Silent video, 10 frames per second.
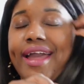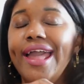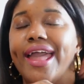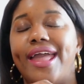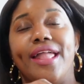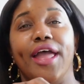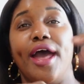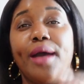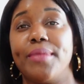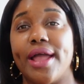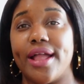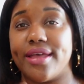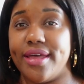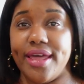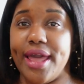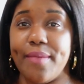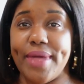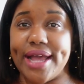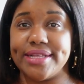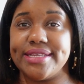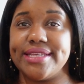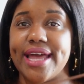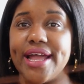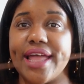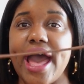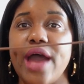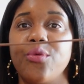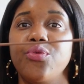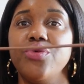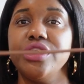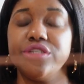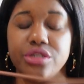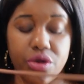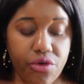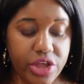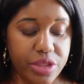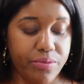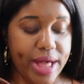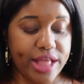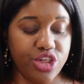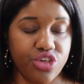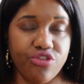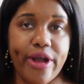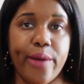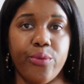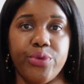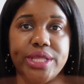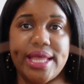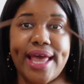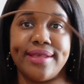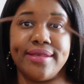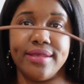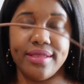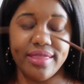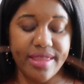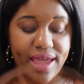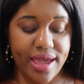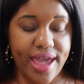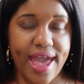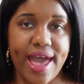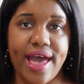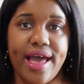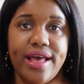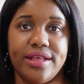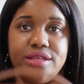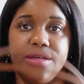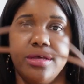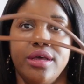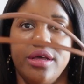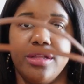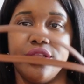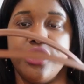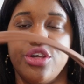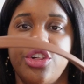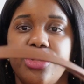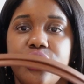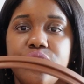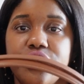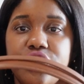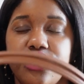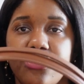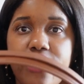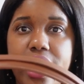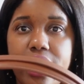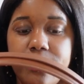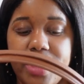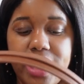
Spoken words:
and I'm not a handbag designer, I wish the crossbody strap was as thick as the shoulder strap.